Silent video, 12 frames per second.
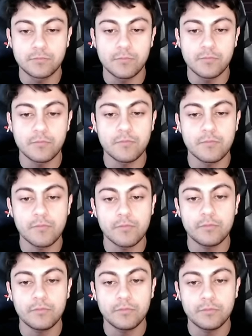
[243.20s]

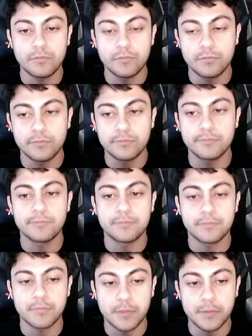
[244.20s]

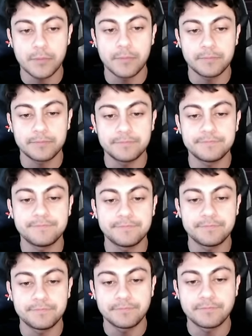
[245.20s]

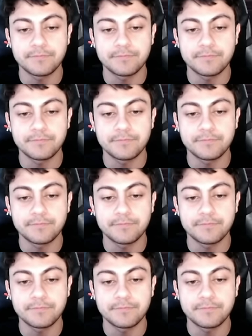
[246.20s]
(silent)